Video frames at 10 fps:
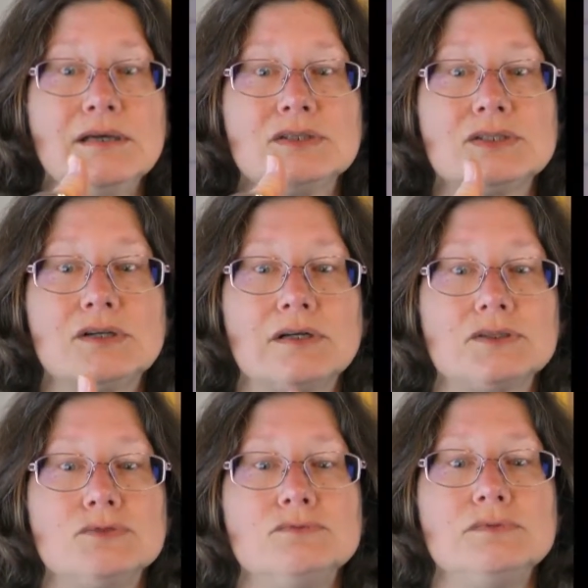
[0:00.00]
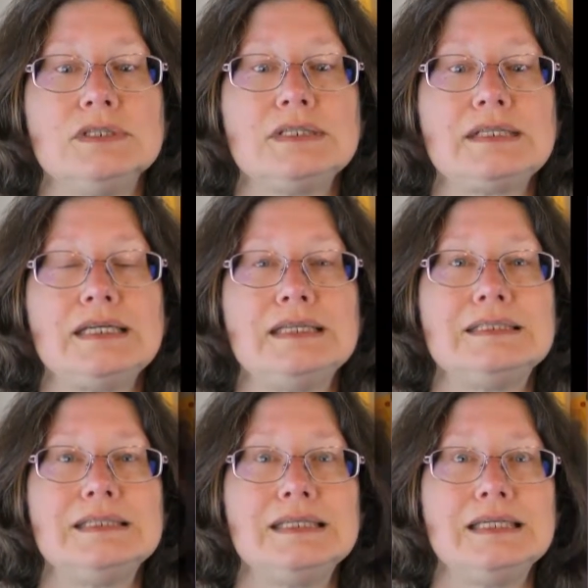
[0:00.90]
start to really
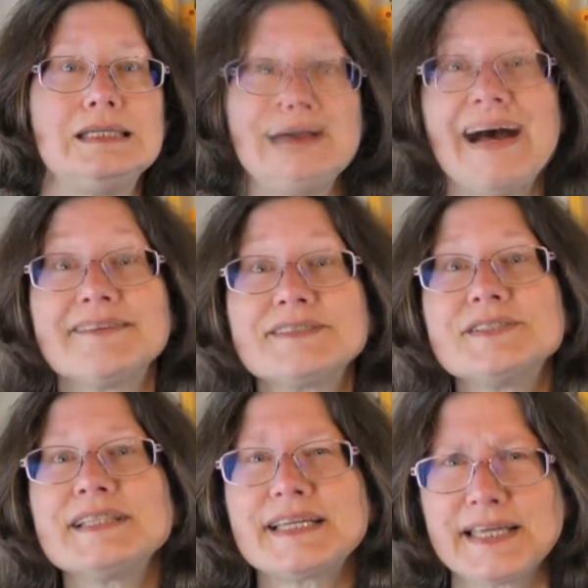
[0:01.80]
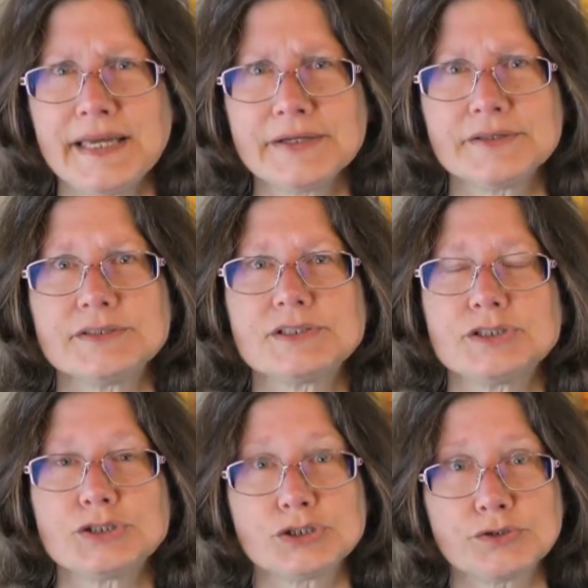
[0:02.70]
dig in. After the gingers
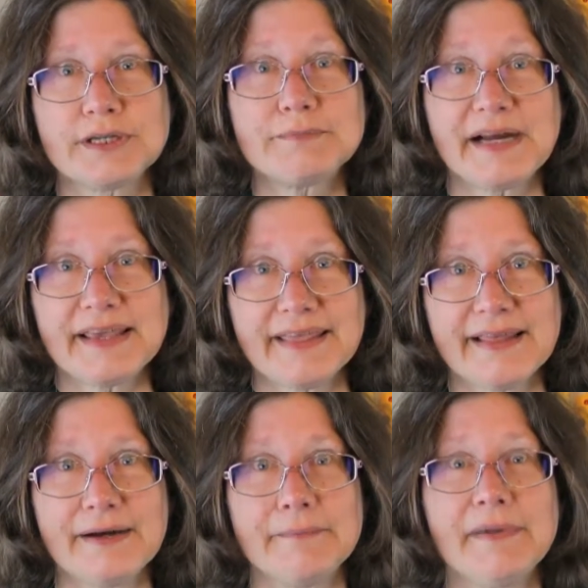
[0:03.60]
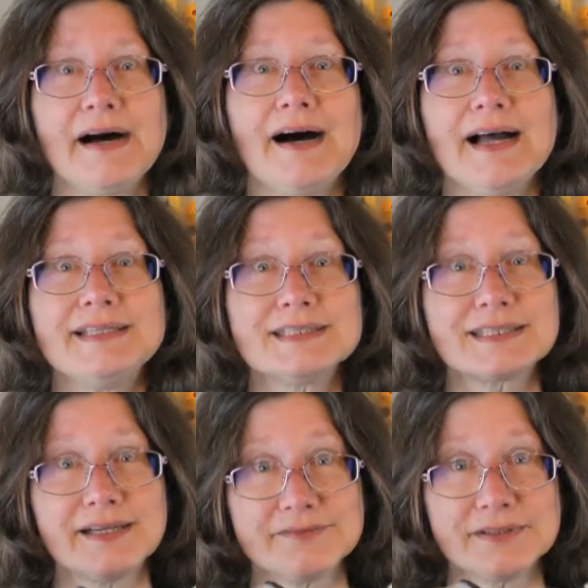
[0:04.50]
destroyed my thumb, I
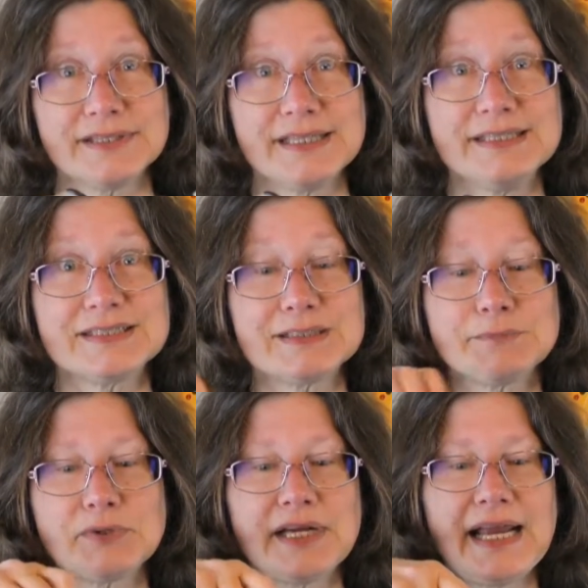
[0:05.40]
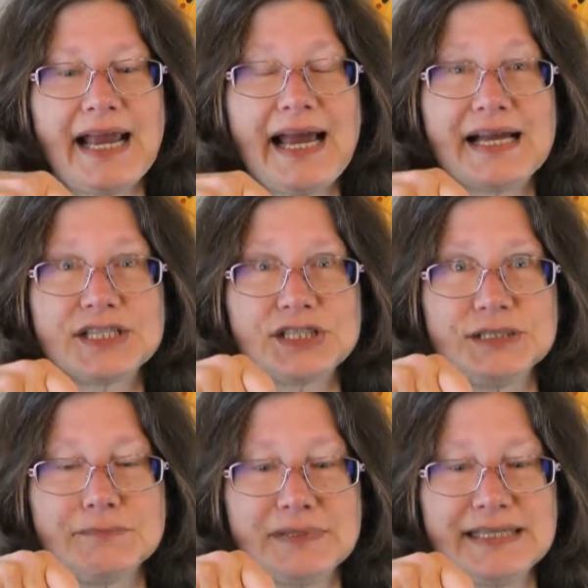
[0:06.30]
discovered these spring
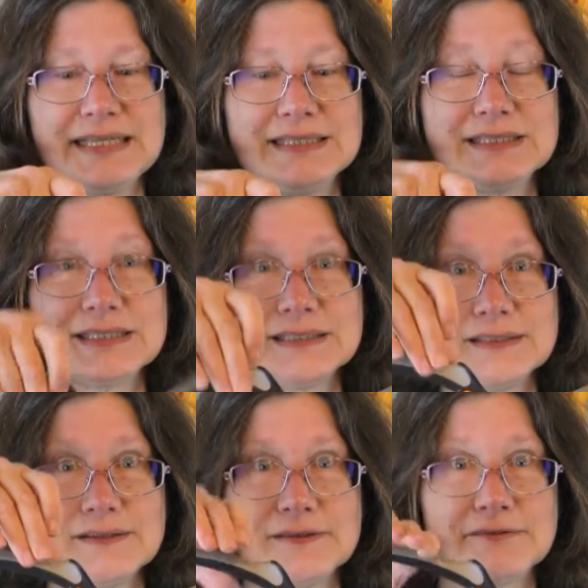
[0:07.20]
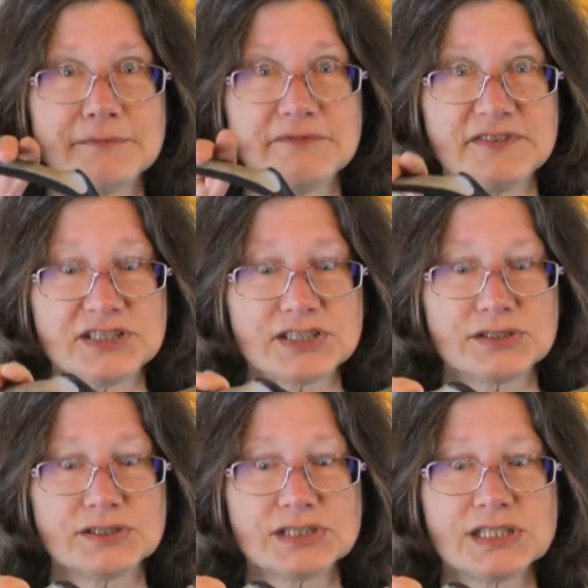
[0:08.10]
action blades from
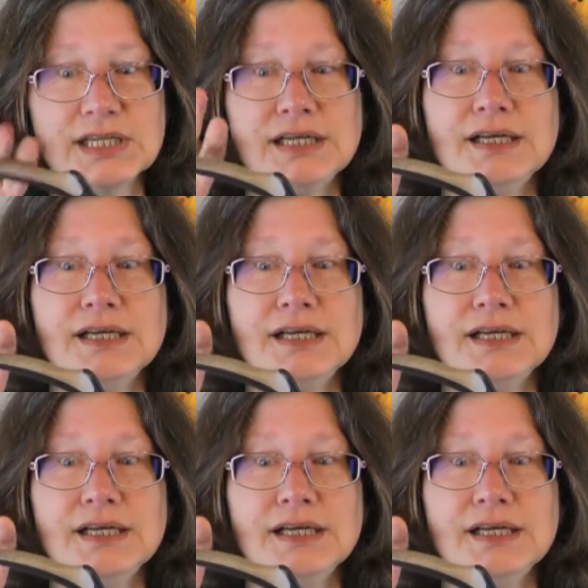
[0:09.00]
Fiskars.